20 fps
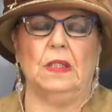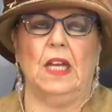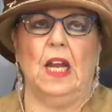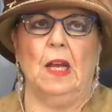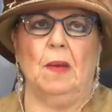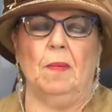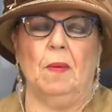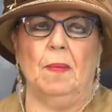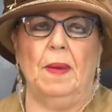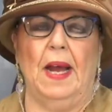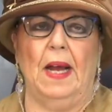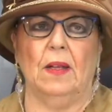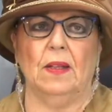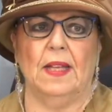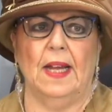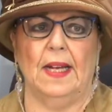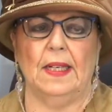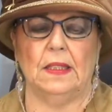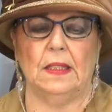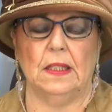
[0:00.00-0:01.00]
came about
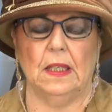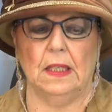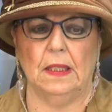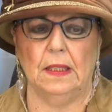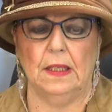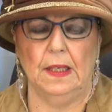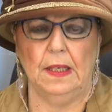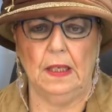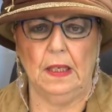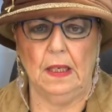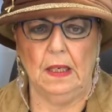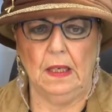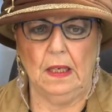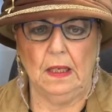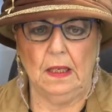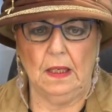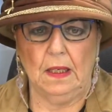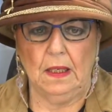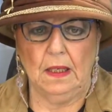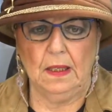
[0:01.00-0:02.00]
that
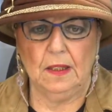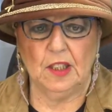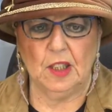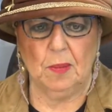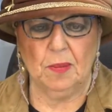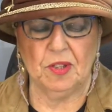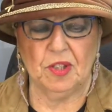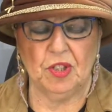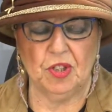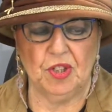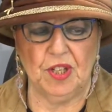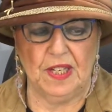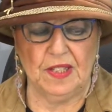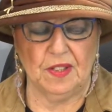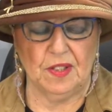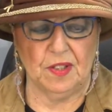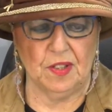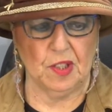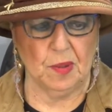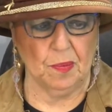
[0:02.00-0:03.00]
someone
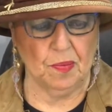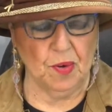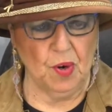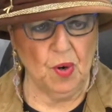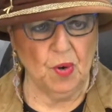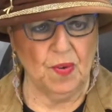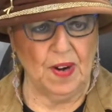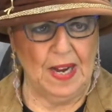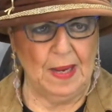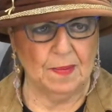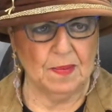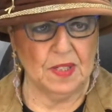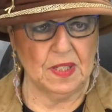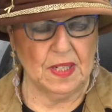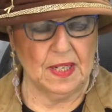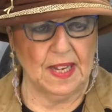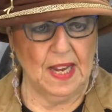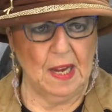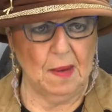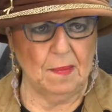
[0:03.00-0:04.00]
suggested some programs,
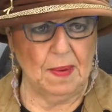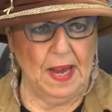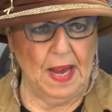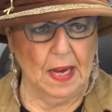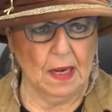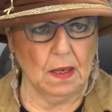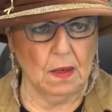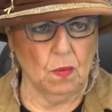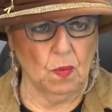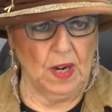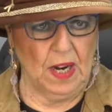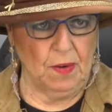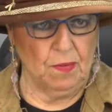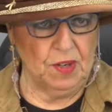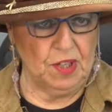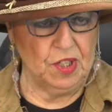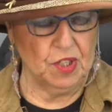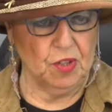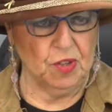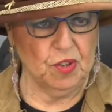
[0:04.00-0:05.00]
and it came back, when I
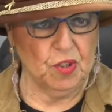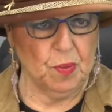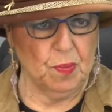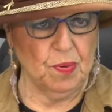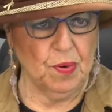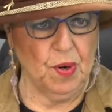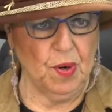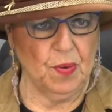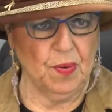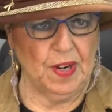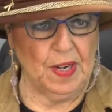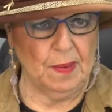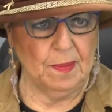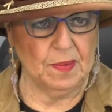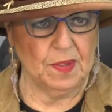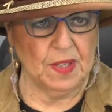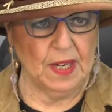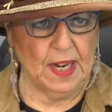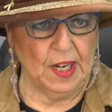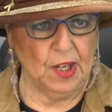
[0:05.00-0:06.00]
researched the
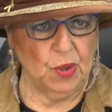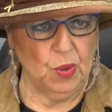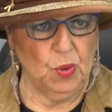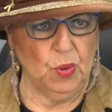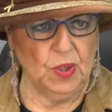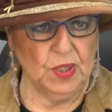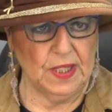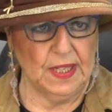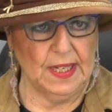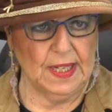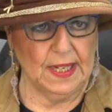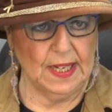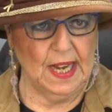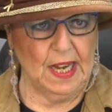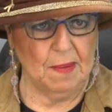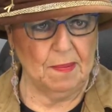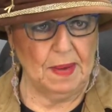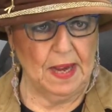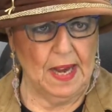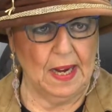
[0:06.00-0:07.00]
programs and I Googled it, it
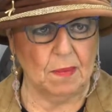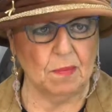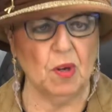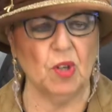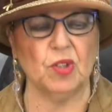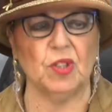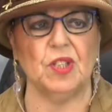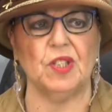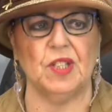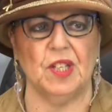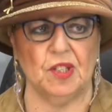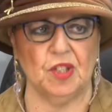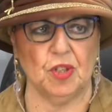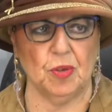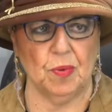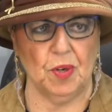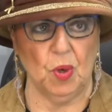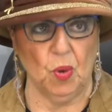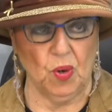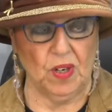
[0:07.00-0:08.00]
came back
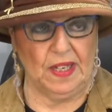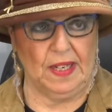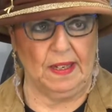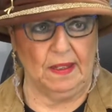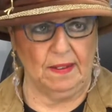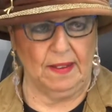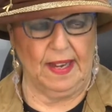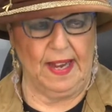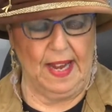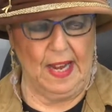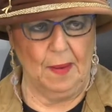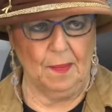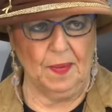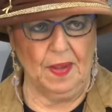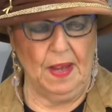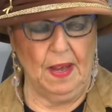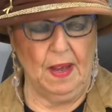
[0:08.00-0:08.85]
Multisensory Orton Gillingham,